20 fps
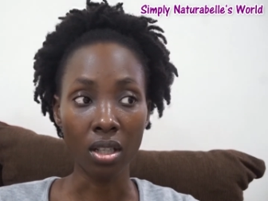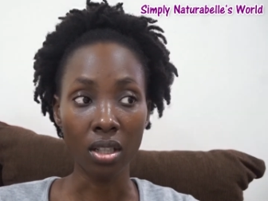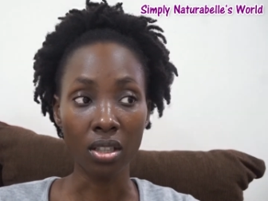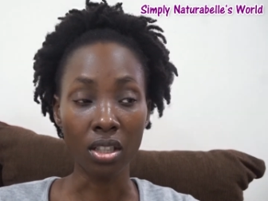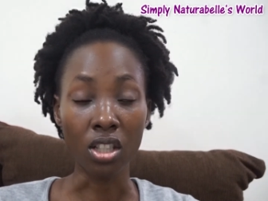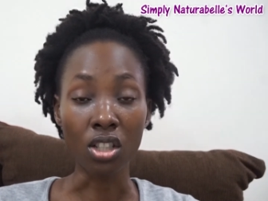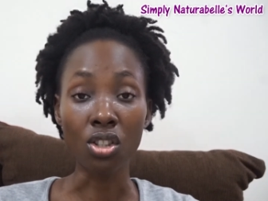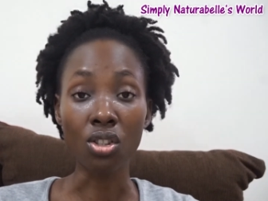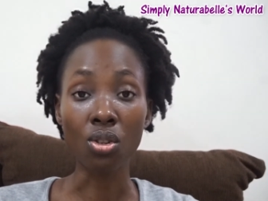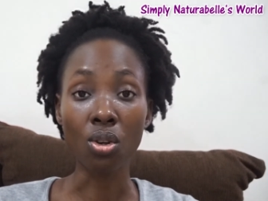
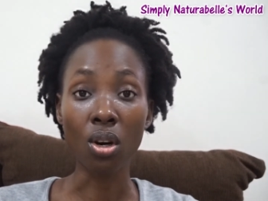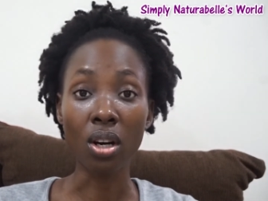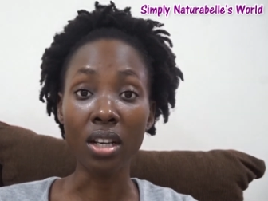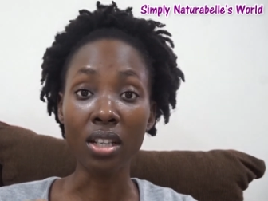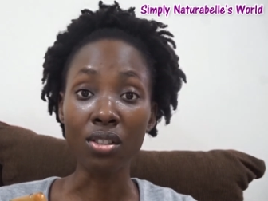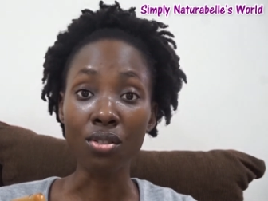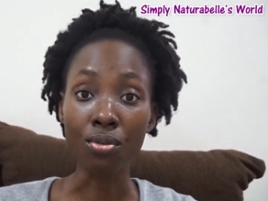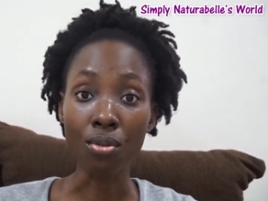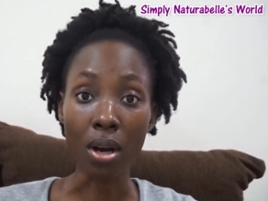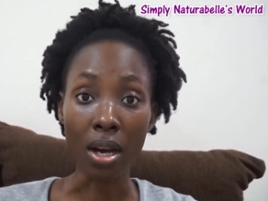the store
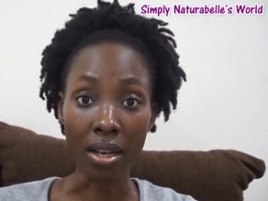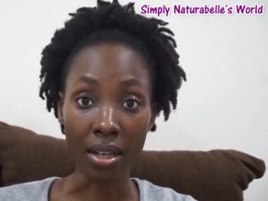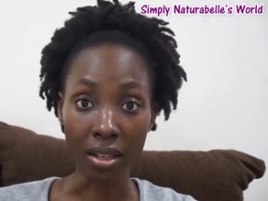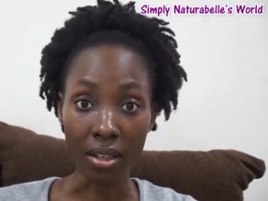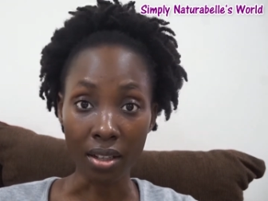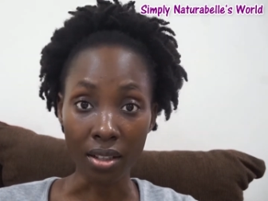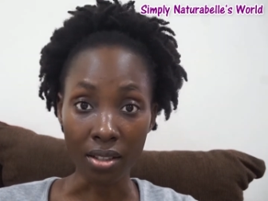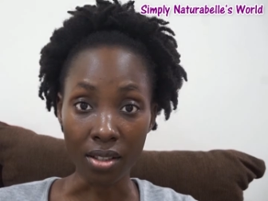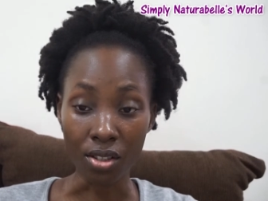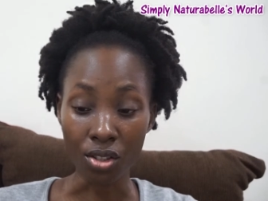is
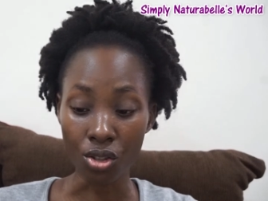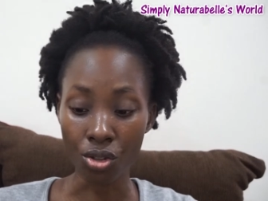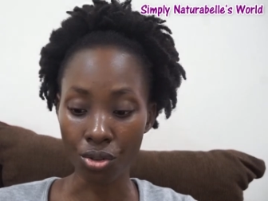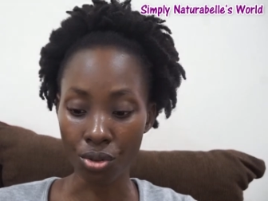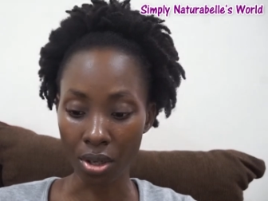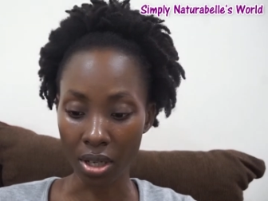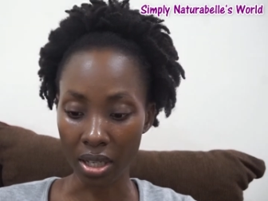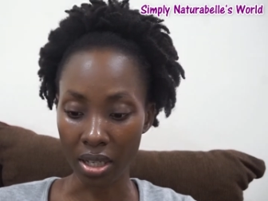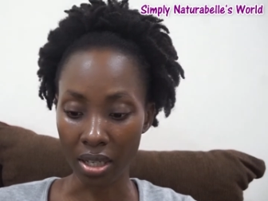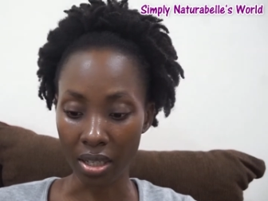Radica's
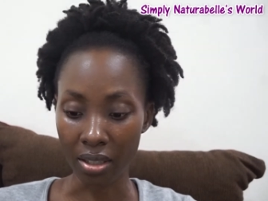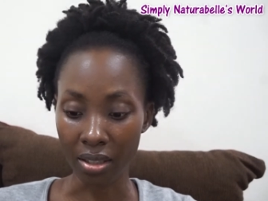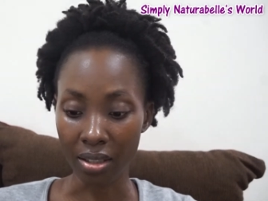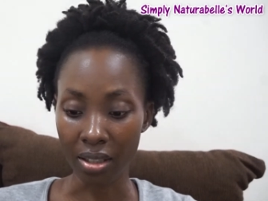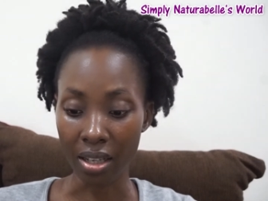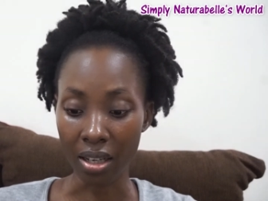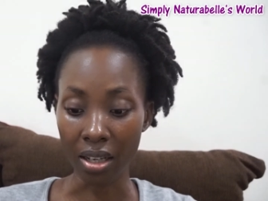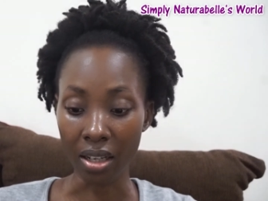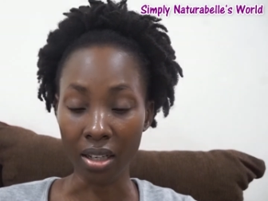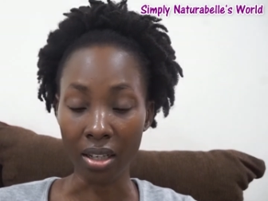Trading
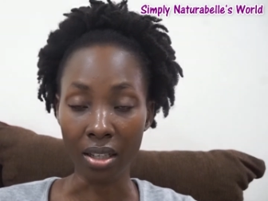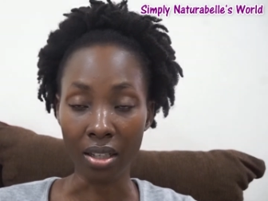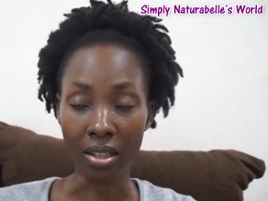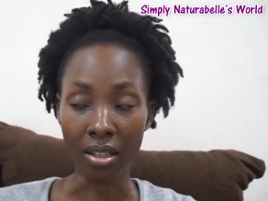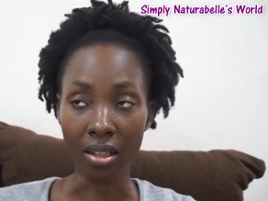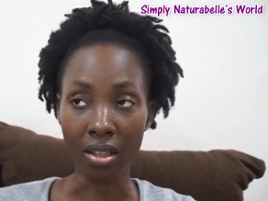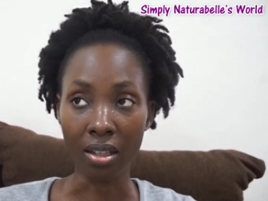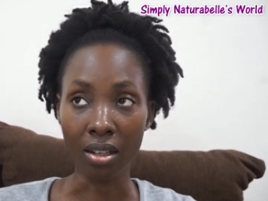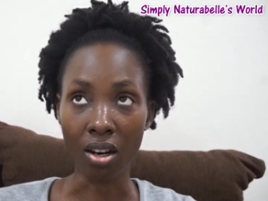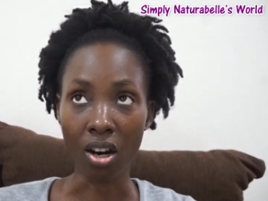in
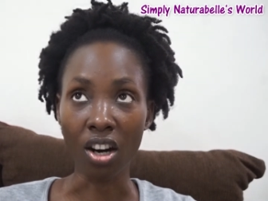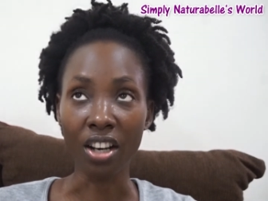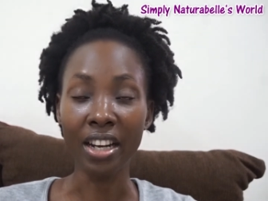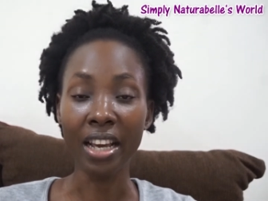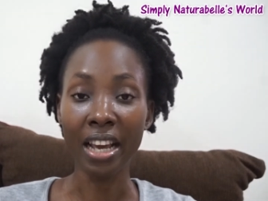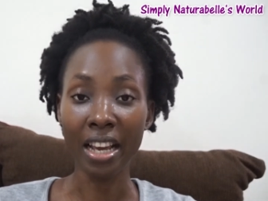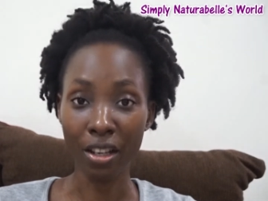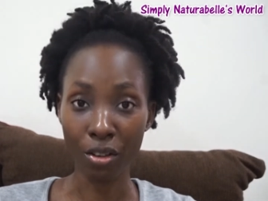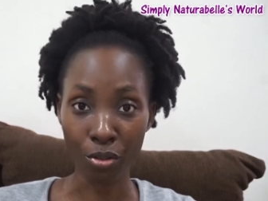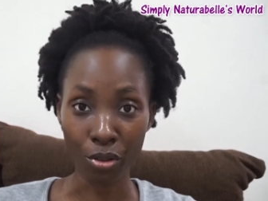on
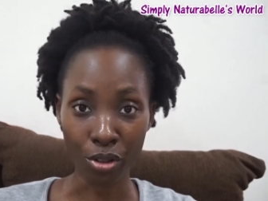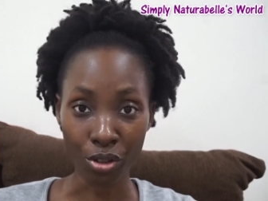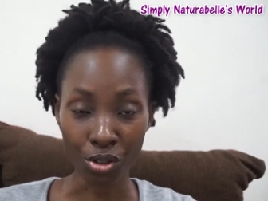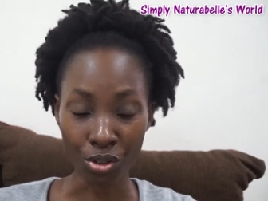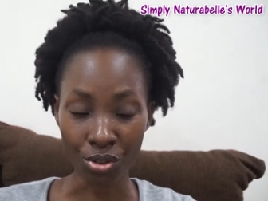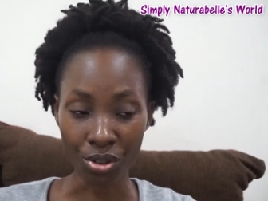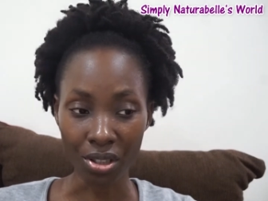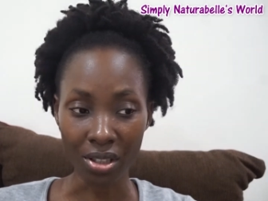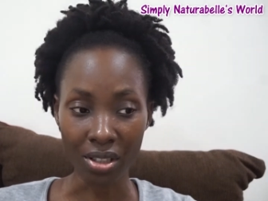Henry Street